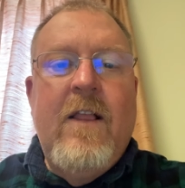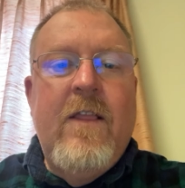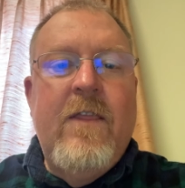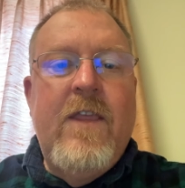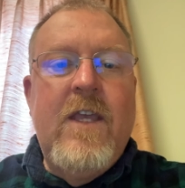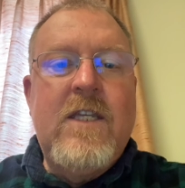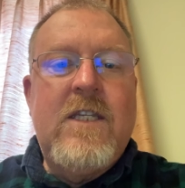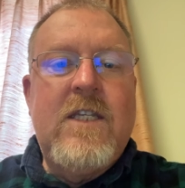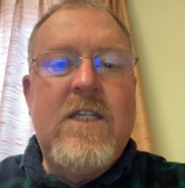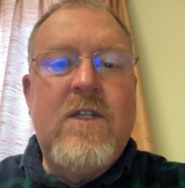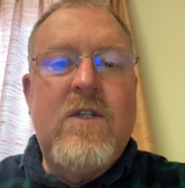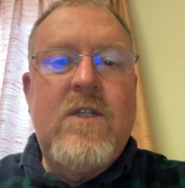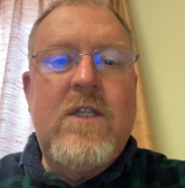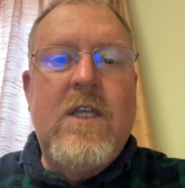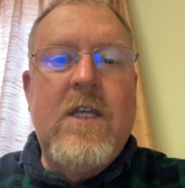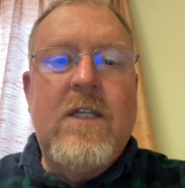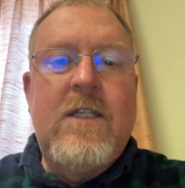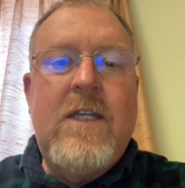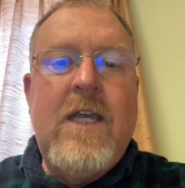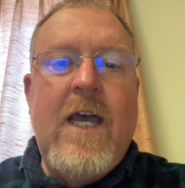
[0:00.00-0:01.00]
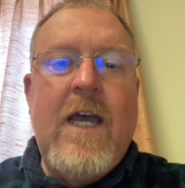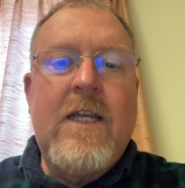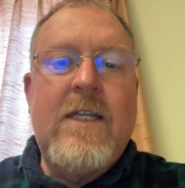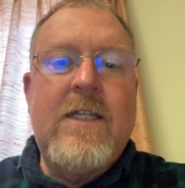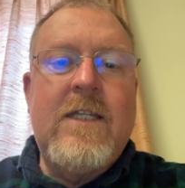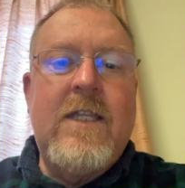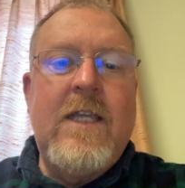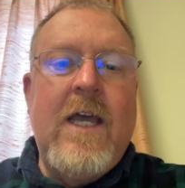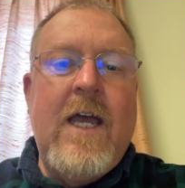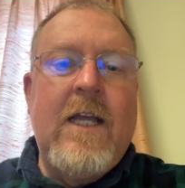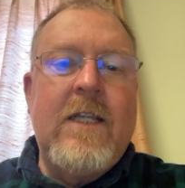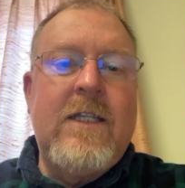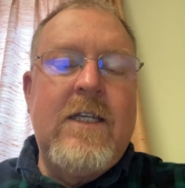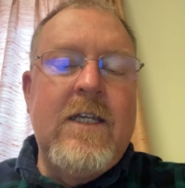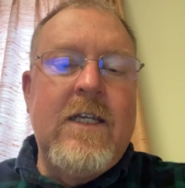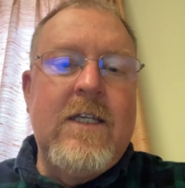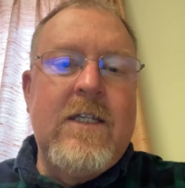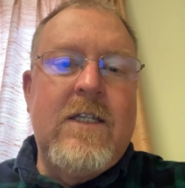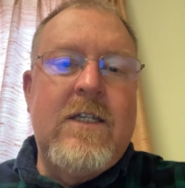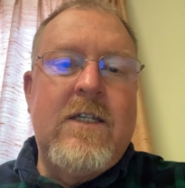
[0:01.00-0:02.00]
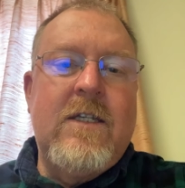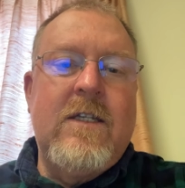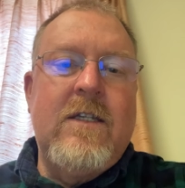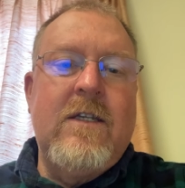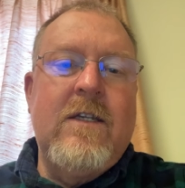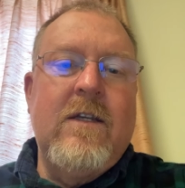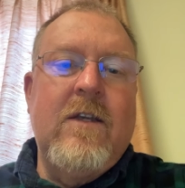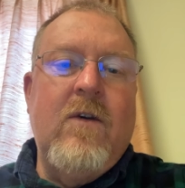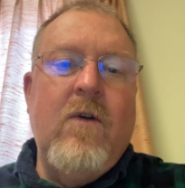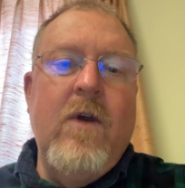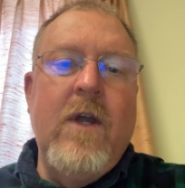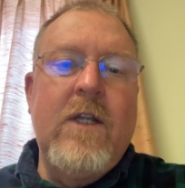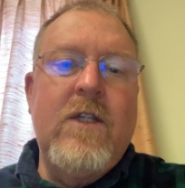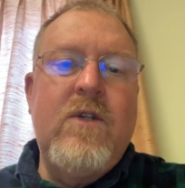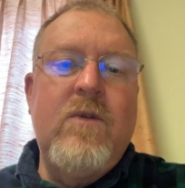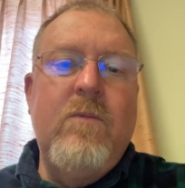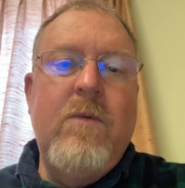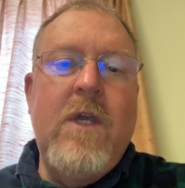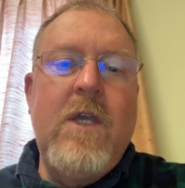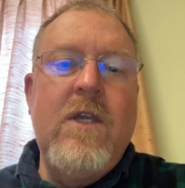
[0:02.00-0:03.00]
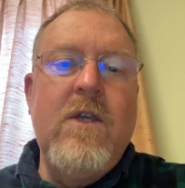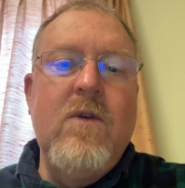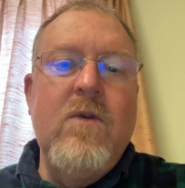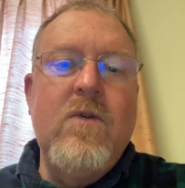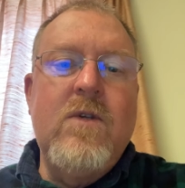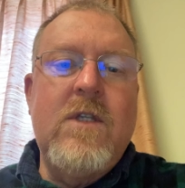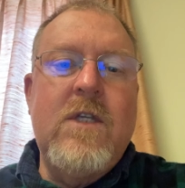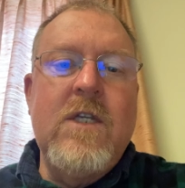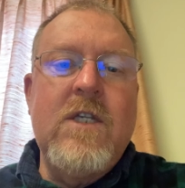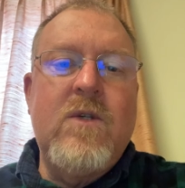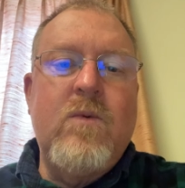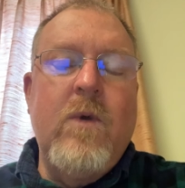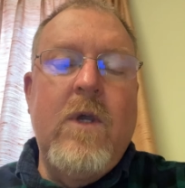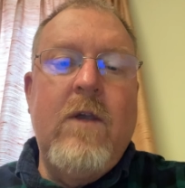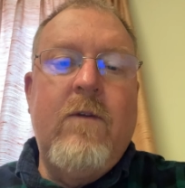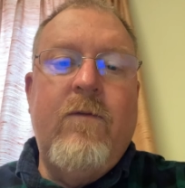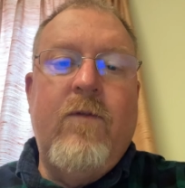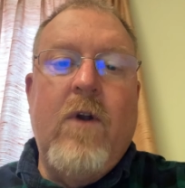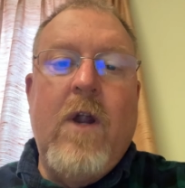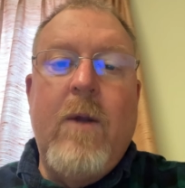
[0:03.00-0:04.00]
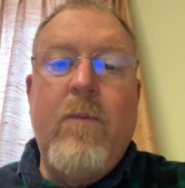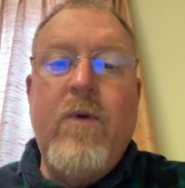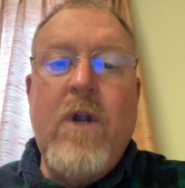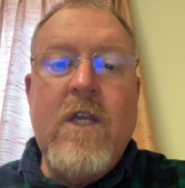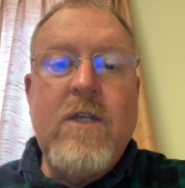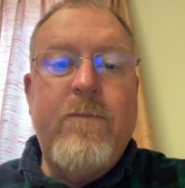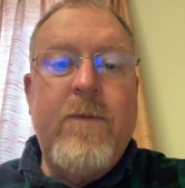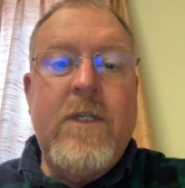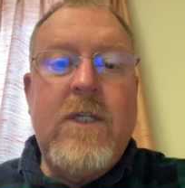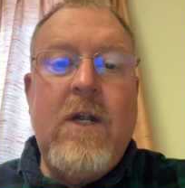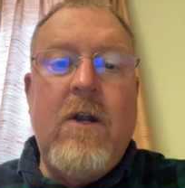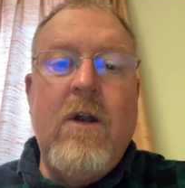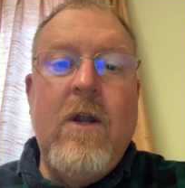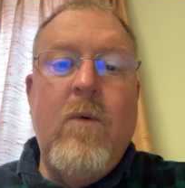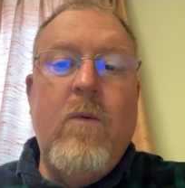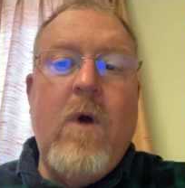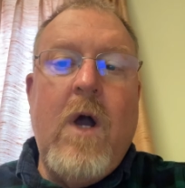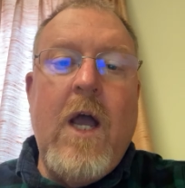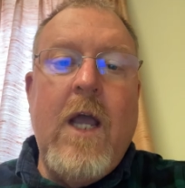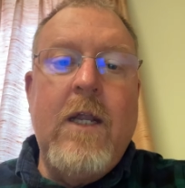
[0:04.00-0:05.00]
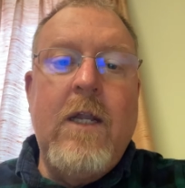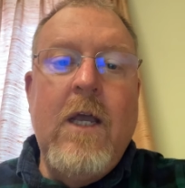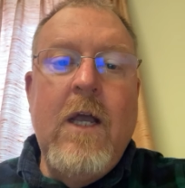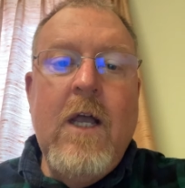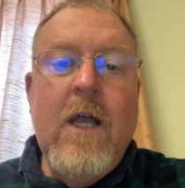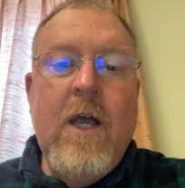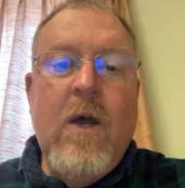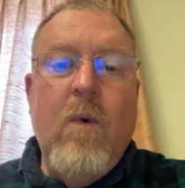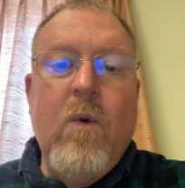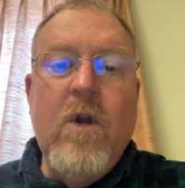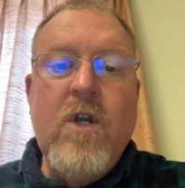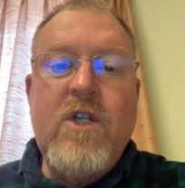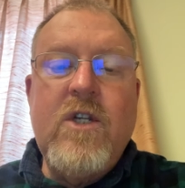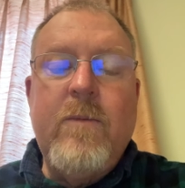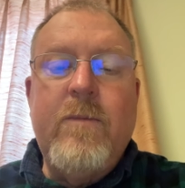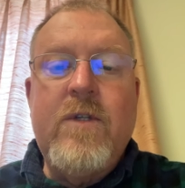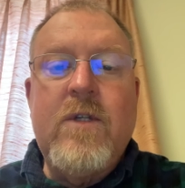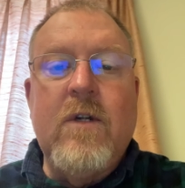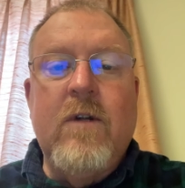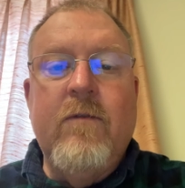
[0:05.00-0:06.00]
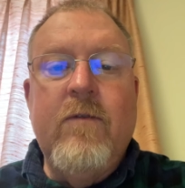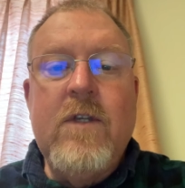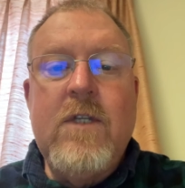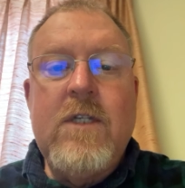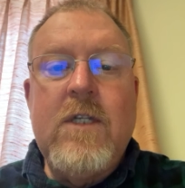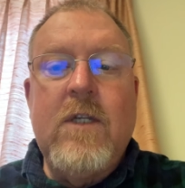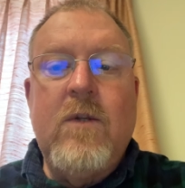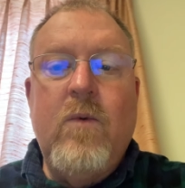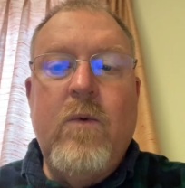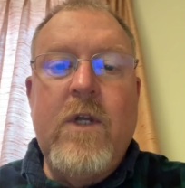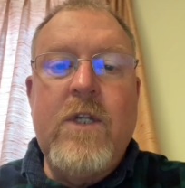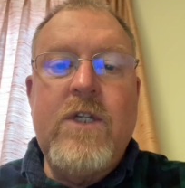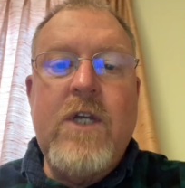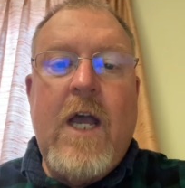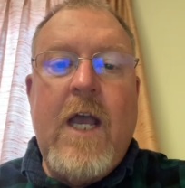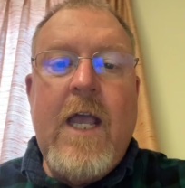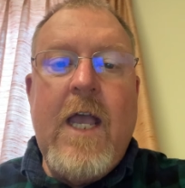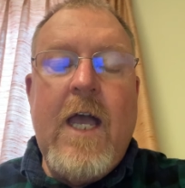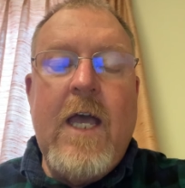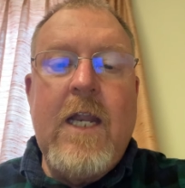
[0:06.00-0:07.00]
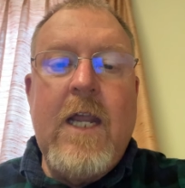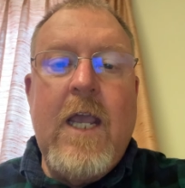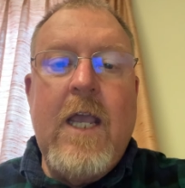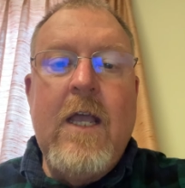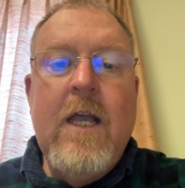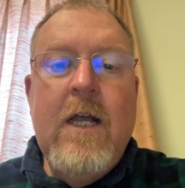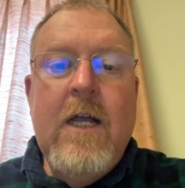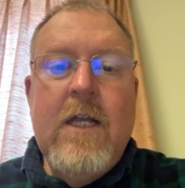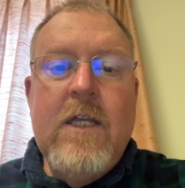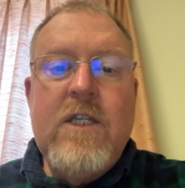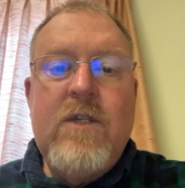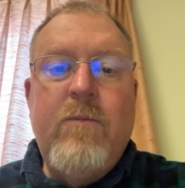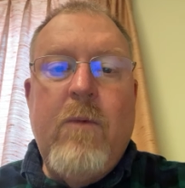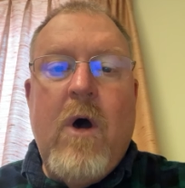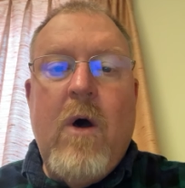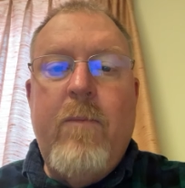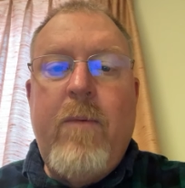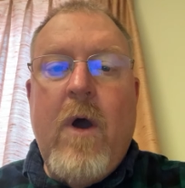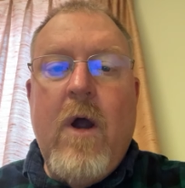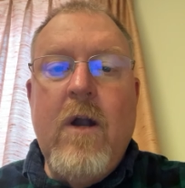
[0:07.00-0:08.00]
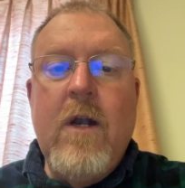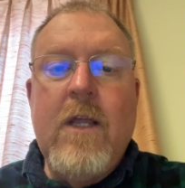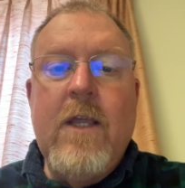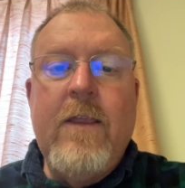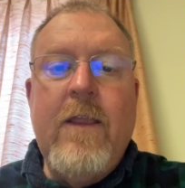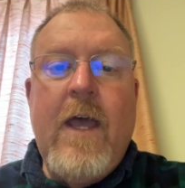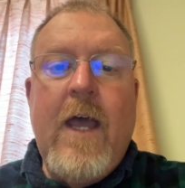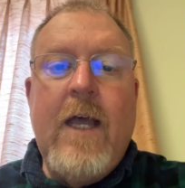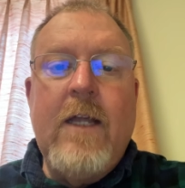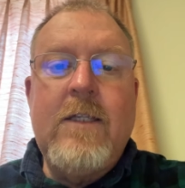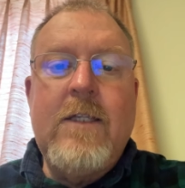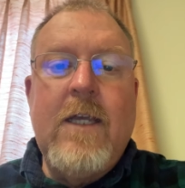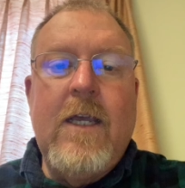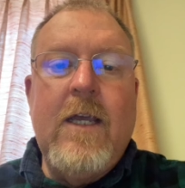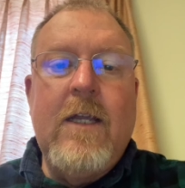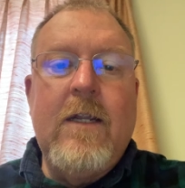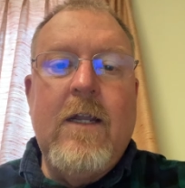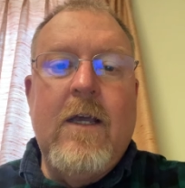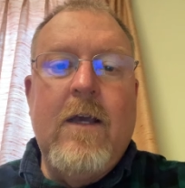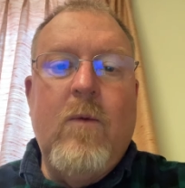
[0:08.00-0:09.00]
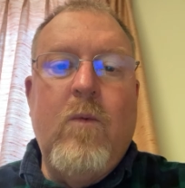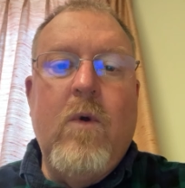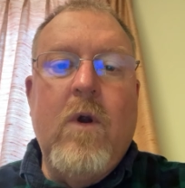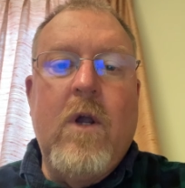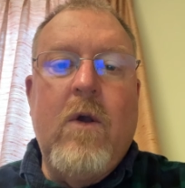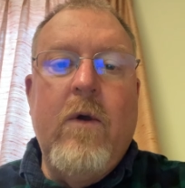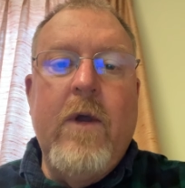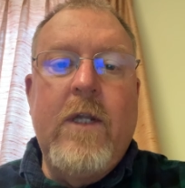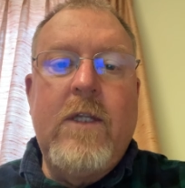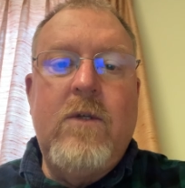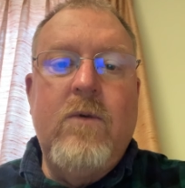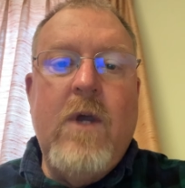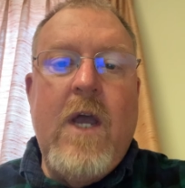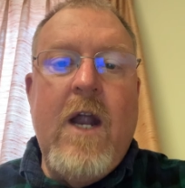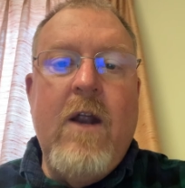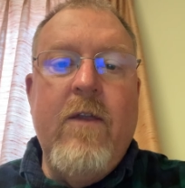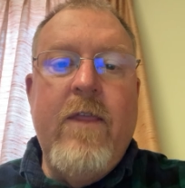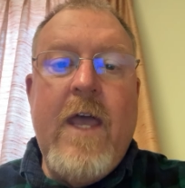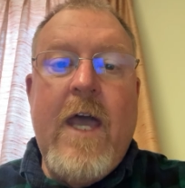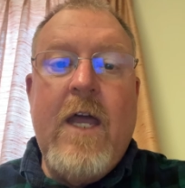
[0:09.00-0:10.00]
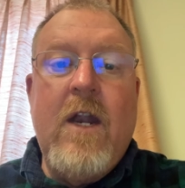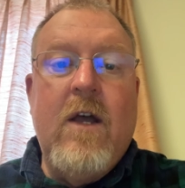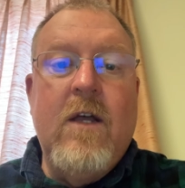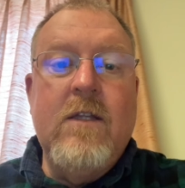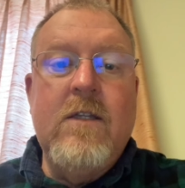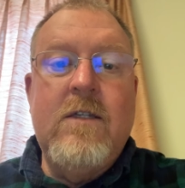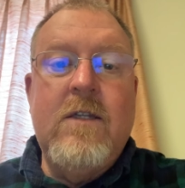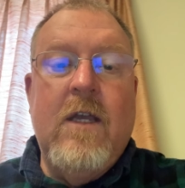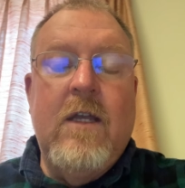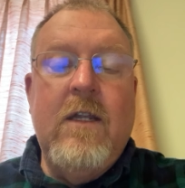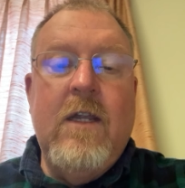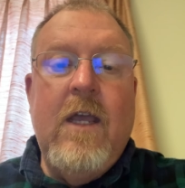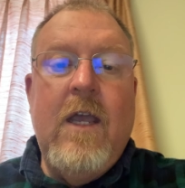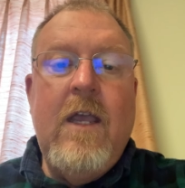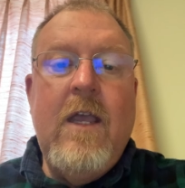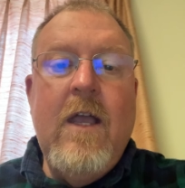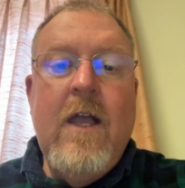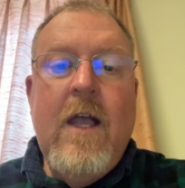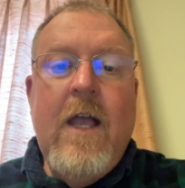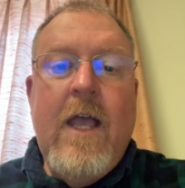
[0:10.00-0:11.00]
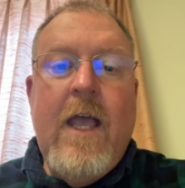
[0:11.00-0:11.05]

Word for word: This is the text that is going to be used this week for a Presbytery-wide worship service in which I had a small part in that, and uh, we're going to air that on Sunday.